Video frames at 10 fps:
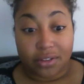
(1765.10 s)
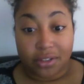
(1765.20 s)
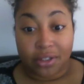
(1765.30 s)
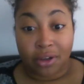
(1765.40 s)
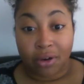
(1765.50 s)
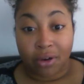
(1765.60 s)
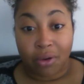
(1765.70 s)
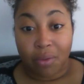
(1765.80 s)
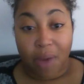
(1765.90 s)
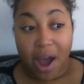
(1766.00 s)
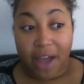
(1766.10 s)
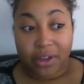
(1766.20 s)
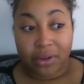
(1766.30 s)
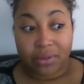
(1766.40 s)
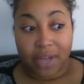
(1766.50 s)
you know,
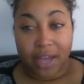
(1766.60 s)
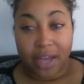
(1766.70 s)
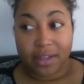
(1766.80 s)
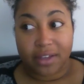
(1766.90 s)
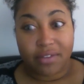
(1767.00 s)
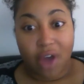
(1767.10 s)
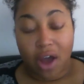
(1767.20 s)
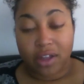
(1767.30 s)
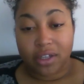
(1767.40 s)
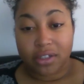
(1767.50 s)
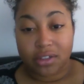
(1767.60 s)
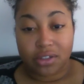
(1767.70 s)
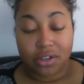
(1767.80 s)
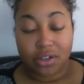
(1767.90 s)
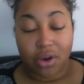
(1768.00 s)
wild, like leave
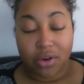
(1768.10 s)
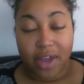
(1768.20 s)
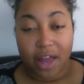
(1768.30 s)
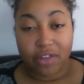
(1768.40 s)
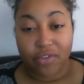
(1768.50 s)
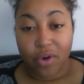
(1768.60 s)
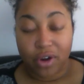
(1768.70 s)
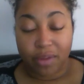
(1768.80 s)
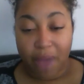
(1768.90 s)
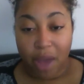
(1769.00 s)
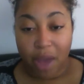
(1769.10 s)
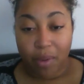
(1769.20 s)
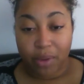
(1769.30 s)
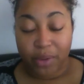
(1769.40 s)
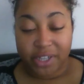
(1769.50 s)
college, go to California, buy a
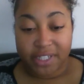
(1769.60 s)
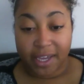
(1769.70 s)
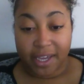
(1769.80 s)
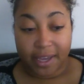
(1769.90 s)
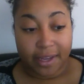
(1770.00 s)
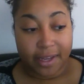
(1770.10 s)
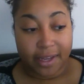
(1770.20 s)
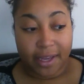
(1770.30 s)
one way ticket